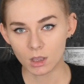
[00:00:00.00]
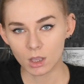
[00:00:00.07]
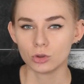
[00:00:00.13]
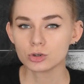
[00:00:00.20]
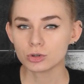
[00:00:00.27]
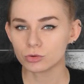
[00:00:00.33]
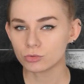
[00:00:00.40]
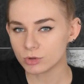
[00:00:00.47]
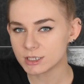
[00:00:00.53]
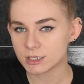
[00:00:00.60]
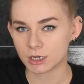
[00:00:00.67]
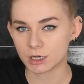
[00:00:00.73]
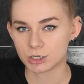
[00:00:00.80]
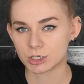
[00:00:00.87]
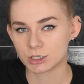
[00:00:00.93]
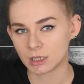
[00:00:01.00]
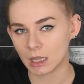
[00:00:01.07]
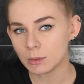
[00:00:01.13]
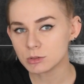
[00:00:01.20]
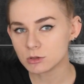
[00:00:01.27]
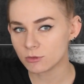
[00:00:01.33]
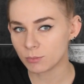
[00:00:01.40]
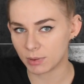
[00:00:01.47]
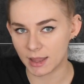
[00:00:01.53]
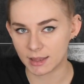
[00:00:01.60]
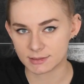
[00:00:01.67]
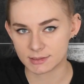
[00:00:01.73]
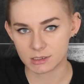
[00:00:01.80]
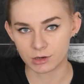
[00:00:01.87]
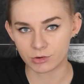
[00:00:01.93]
You should research types of
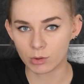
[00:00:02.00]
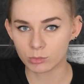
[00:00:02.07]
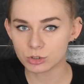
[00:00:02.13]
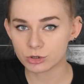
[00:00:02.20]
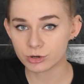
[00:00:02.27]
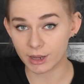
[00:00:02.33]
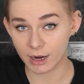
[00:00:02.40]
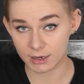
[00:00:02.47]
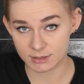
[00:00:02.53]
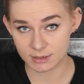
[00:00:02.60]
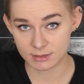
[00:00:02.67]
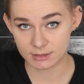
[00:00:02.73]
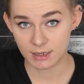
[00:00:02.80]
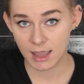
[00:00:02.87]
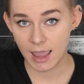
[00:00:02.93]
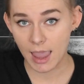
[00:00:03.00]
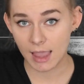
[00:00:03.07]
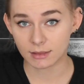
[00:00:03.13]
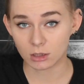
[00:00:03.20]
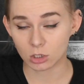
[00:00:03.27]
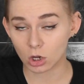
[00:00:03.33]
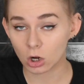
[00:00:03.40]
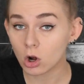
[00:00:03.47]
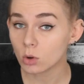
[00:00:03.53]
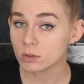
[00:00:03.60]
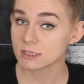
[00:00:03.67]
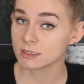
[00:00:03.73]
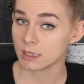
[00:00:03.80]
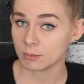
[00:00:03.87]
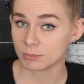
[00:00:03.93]
plants around your garden and in
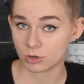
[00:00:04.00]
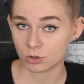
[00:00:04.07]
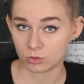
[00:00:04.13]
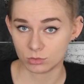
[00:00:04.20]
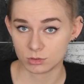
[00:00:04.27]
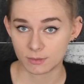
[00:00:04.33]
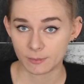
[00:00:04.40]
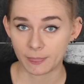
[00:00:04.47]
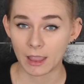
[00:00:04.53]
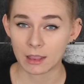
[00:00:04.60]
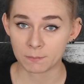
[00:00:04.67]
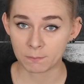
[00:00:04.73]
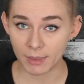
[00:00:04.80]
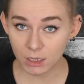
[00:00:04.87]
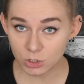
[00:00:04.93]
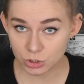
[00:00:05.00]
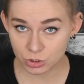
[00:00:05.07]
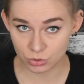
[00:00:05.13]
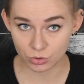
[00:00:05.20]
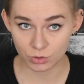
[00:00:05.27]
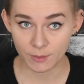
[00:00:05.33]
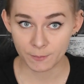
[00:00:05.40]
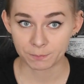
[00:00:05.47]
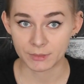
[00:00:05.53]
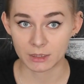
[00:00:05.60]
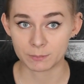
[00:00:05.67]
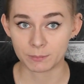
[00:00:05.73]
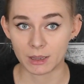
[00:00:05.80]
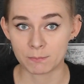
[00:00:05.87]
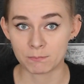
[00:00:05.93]
close neighborhood and make sure
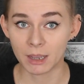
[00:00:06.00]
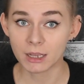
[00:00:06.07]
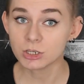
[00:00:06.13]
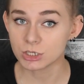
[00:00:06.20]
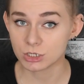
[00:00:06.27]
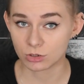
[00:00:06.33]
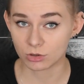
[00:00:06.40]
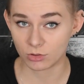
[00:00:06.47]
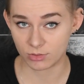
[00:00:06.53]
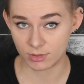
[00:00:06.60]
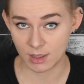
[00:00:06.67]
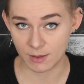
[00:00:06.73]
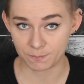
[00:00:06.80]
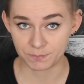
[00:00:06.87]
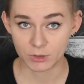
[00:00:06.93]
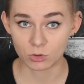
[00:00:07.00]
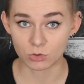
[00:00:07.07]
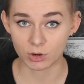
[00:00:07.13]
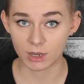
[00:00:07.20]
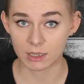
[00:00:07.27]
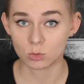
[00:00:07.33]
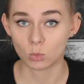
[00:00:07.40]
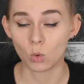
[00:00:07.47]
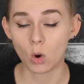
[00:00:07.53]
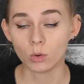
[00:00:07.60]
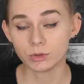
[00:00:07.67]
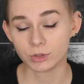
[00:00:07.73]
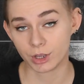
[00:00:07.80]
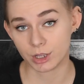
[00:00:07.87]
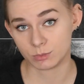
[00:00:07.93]
that by munching on them your cat
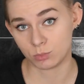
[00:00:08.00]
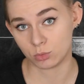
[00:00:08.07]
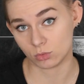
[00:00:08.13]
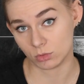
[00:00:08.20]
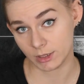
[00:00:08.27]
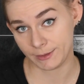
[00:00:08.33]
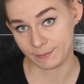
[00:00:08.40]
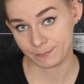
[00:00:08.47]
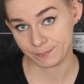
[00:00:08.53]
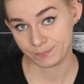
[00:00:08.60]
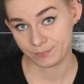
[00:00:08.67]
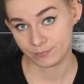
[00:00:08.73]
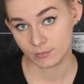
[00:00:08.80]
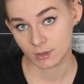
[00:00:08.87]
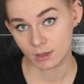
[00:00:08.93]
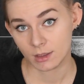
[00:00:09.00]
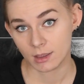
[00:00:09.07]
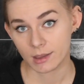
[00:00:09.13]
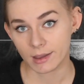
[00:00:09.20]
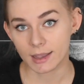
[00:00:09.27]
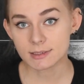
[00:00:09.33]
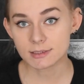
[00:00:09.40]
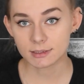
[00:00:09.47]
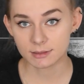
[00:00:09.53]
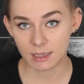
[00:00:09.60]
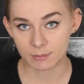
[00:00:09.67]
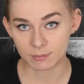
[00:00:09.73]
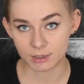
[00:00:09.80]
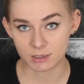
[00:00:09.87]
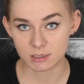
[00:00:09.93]
won't get poorly. Ask
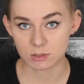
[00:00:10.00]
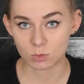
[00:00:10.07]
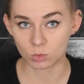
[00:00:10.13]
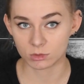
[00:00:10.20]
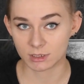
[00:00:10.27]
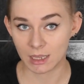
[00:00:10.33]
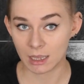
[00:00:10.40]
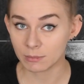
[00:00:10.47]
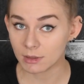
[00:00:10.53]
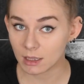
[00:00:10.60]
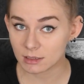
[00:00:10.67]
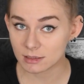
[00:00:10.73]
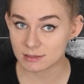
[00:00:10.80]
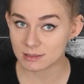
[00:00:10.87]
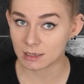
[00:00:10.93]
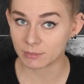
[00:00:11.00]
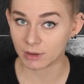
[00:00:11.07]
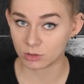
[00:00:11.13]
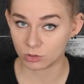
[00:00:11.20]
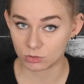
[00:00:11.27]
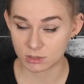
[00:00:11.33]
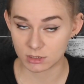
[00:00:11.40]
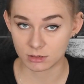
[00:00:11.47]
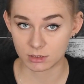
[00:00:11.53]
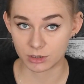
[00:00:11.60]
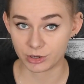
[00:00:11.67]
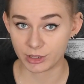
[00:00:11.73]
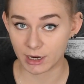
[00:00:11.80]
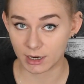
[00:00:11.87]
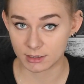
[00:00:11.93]
neighbors what chemicals they might use in their
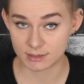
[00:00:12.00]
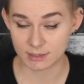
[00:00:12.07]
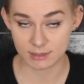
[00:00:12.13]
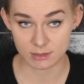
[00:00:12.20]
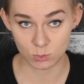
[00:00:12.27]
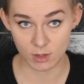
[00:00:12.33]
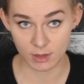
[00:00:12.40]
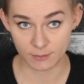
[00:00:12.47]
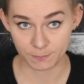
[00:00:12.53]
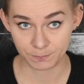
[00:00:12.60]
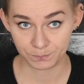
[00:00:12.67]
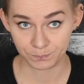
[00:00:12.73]
yard as well.